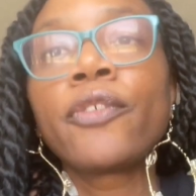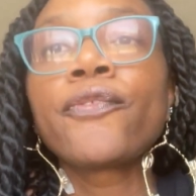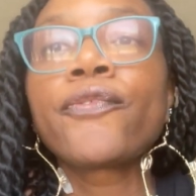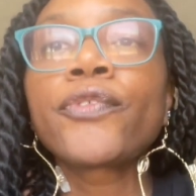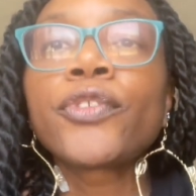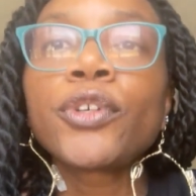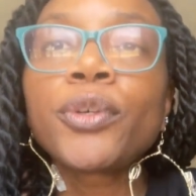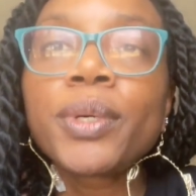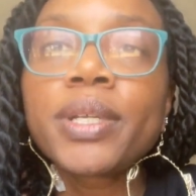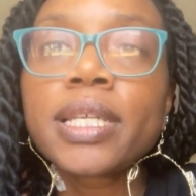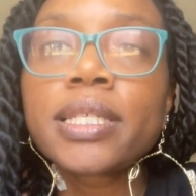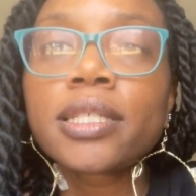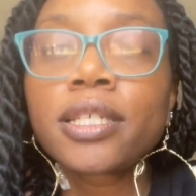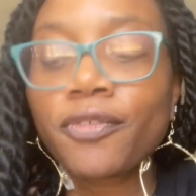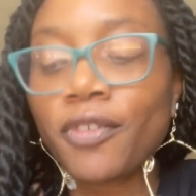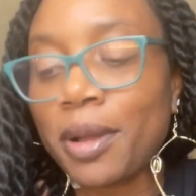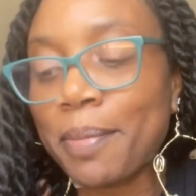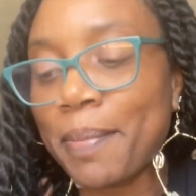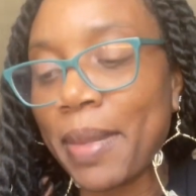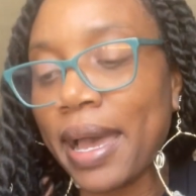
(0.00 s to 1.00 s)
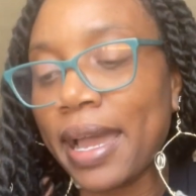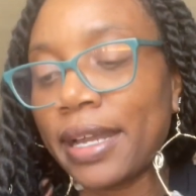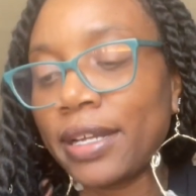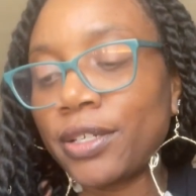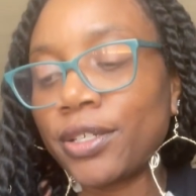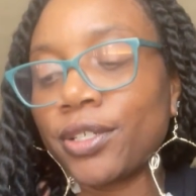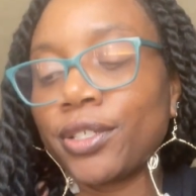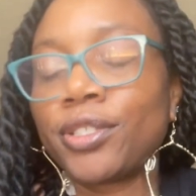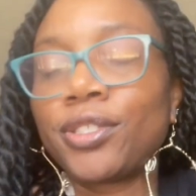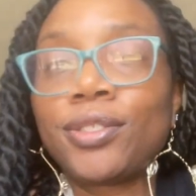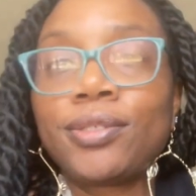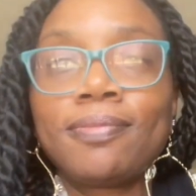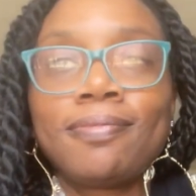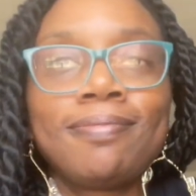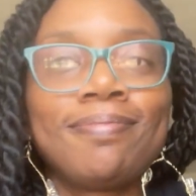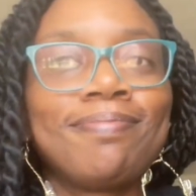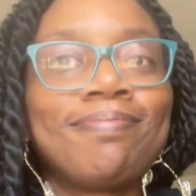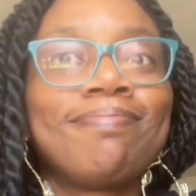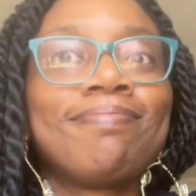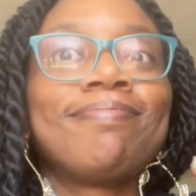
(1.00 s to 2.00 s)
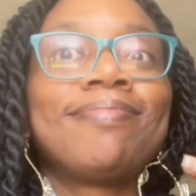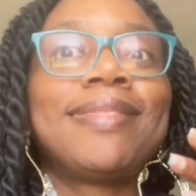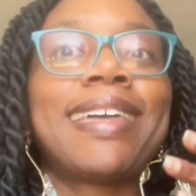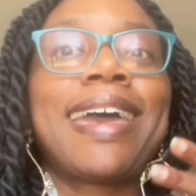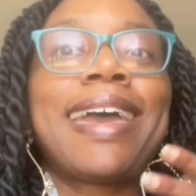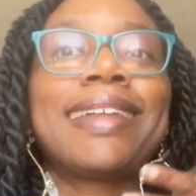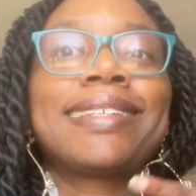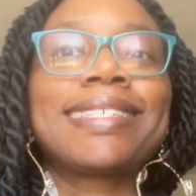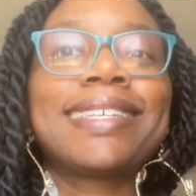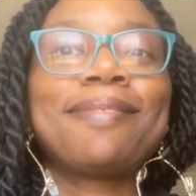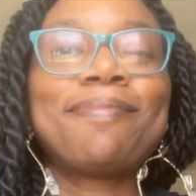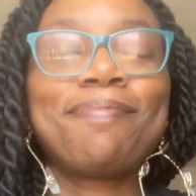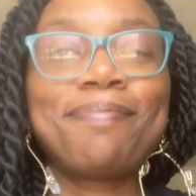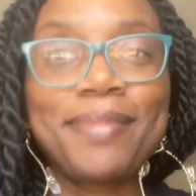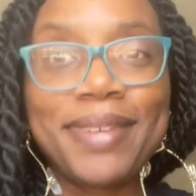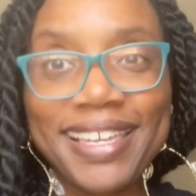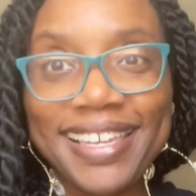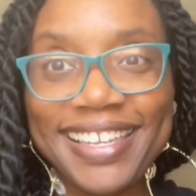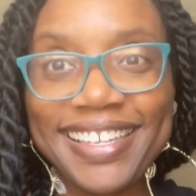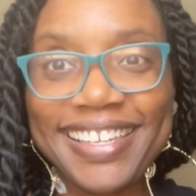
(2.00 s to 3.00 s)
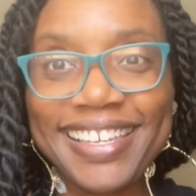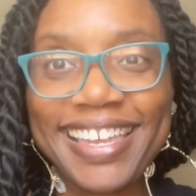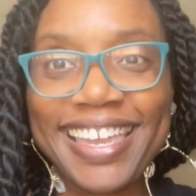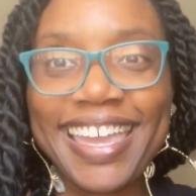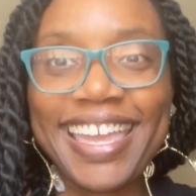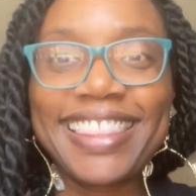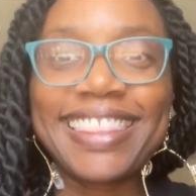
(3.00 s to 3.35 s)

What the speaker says: Fluid is a reminder that we